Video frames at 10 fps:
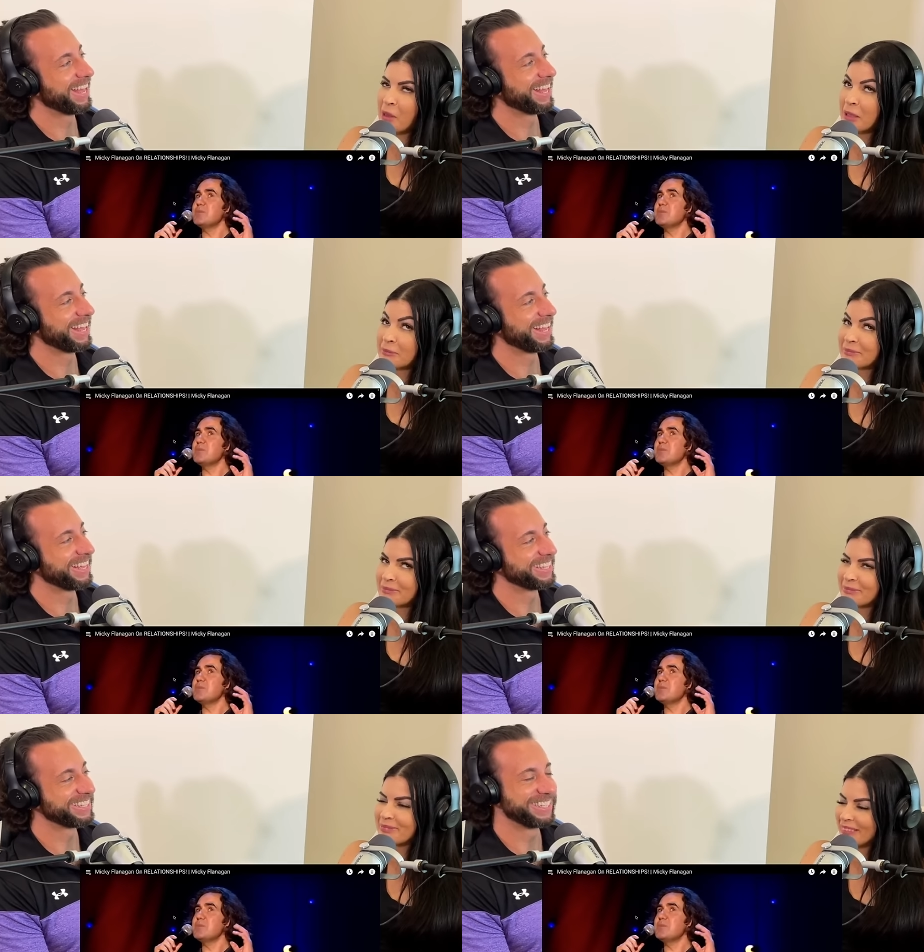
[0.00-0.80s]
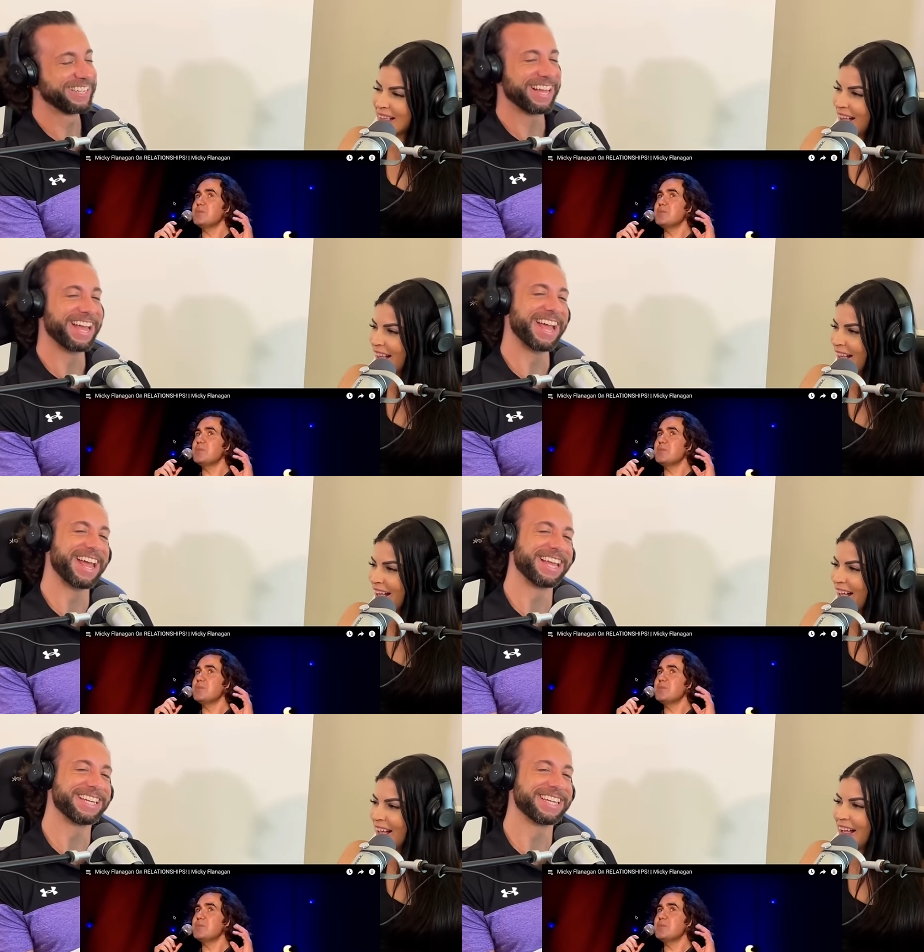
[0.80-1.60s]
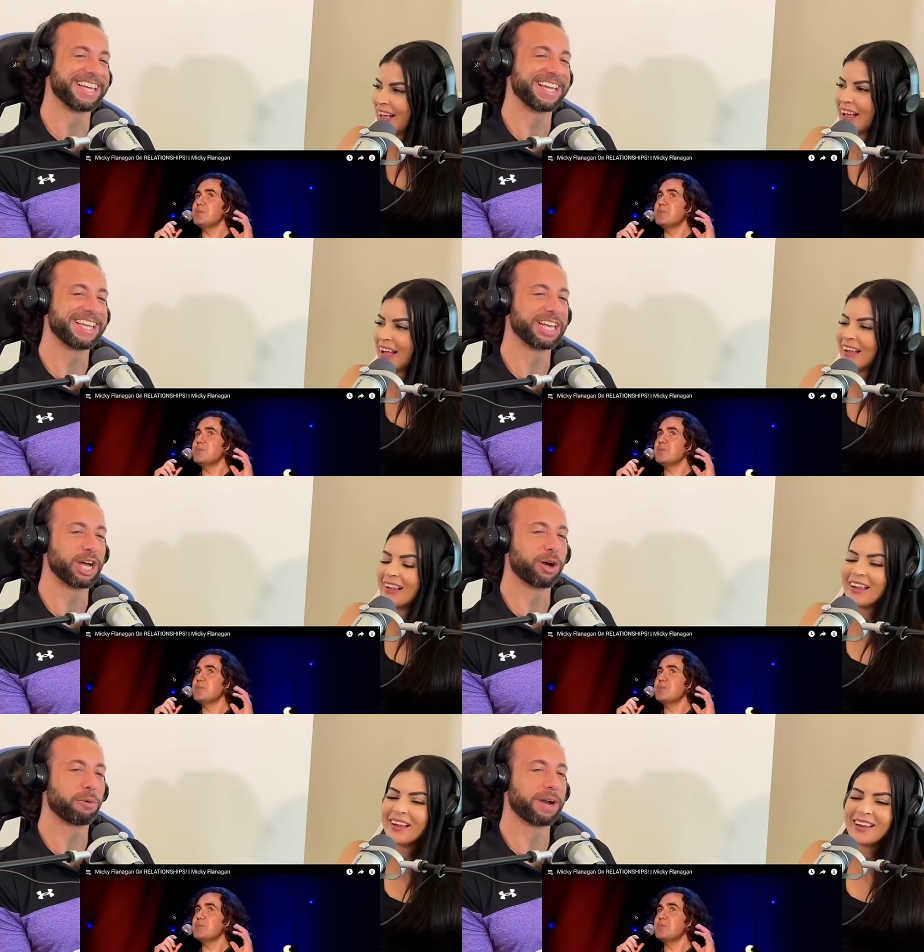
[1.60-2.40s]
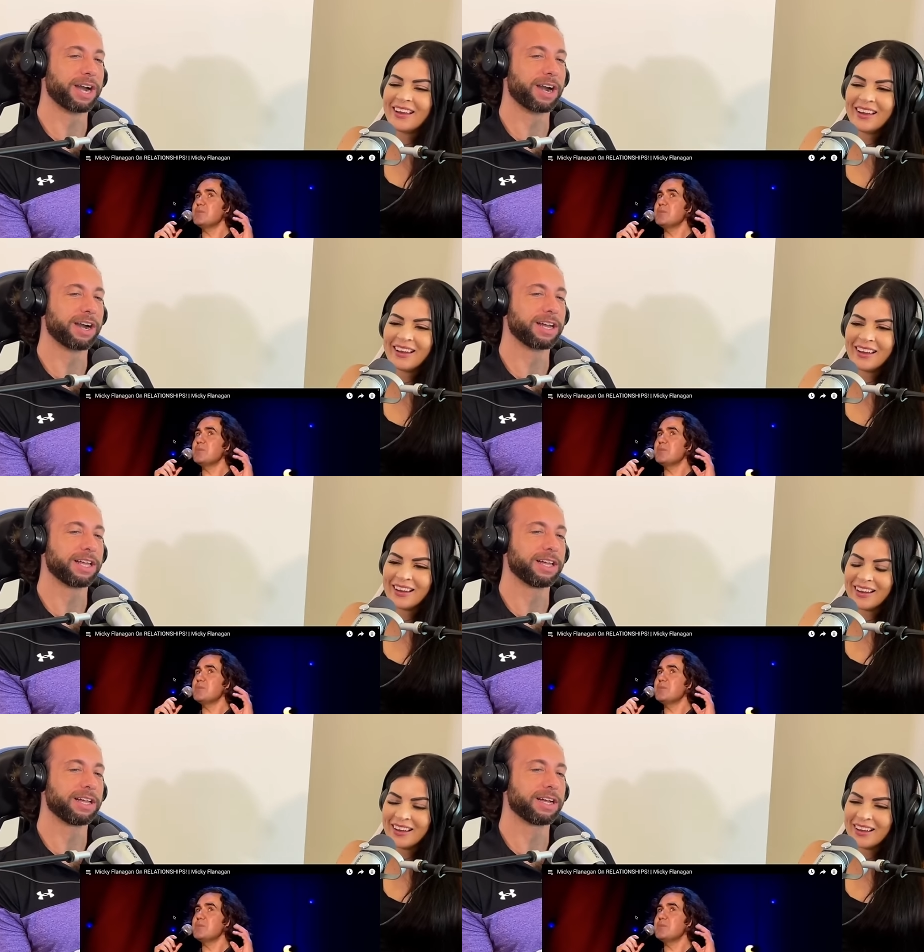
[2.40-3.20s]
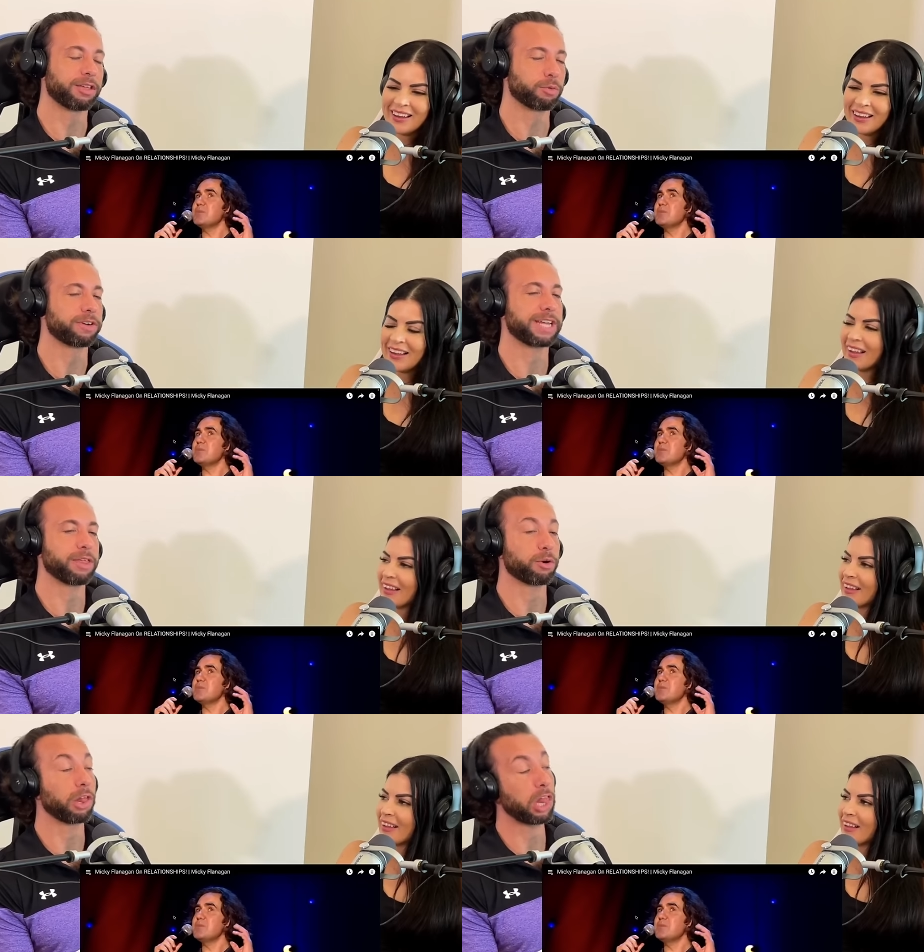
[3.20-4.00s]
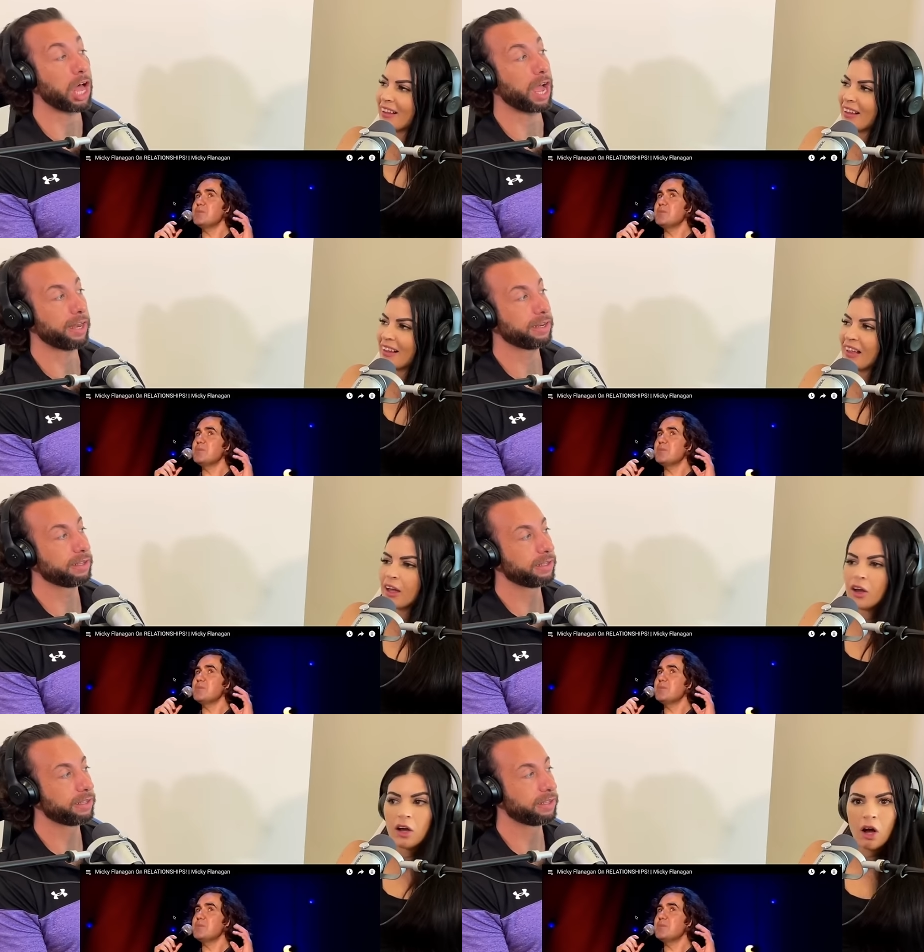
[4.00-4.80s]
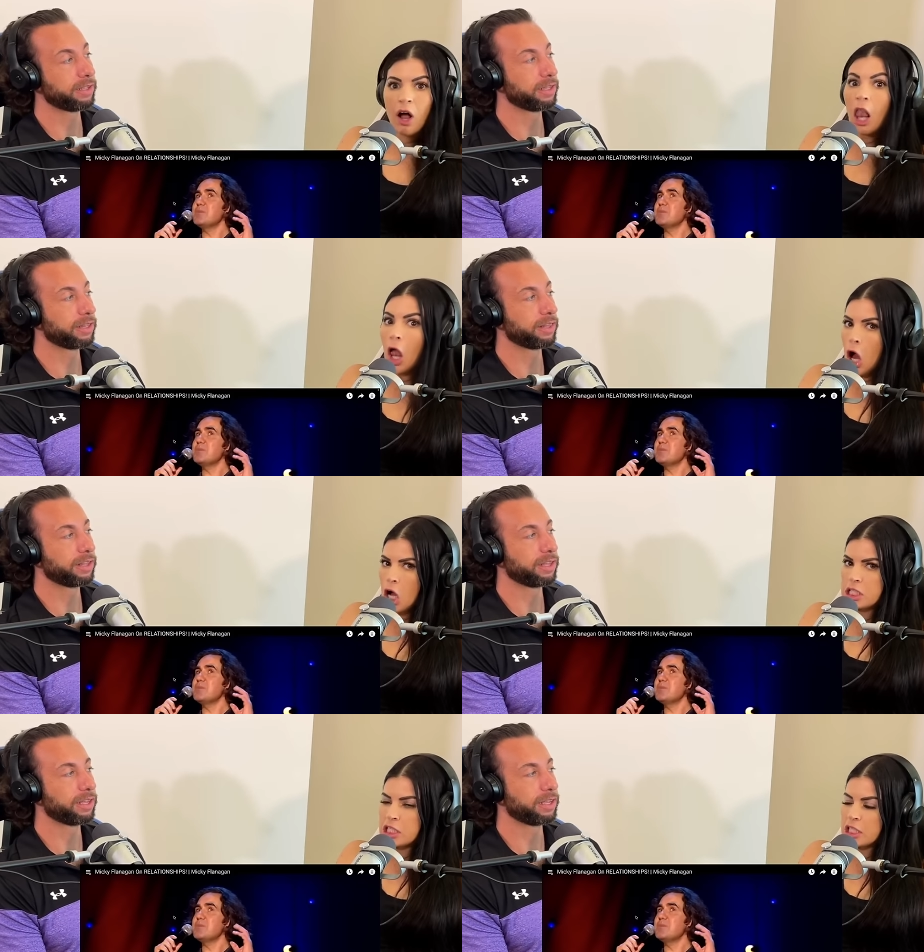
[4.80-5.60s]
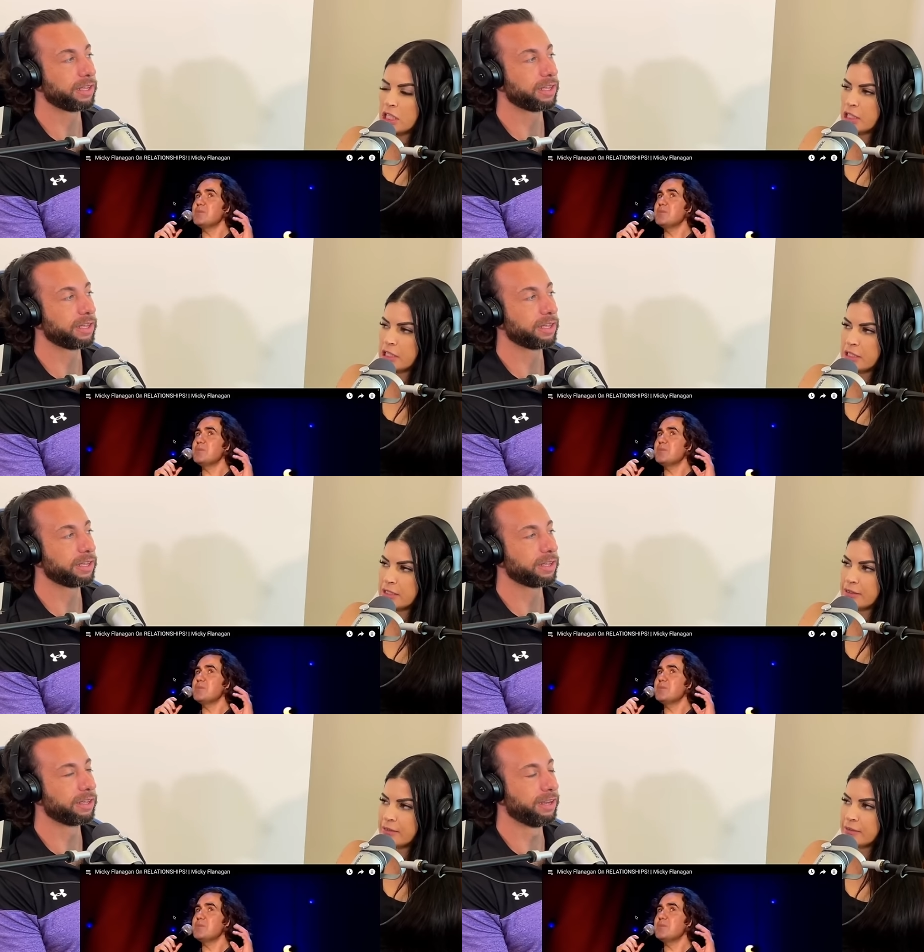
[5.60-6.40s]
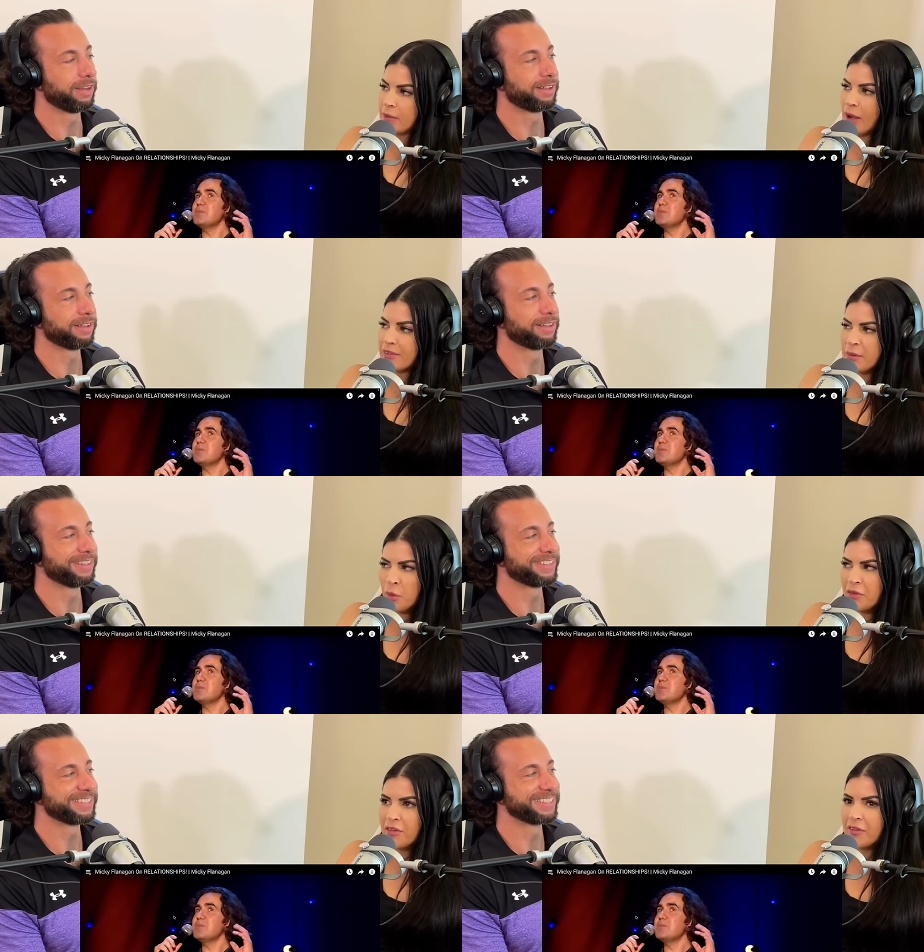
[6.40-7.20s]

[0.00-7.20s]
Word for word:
Speaker 1: I'm like, mm.
Speaker 2: and you know where because we're together a lot.
Speaker 1: A lot. I'd say more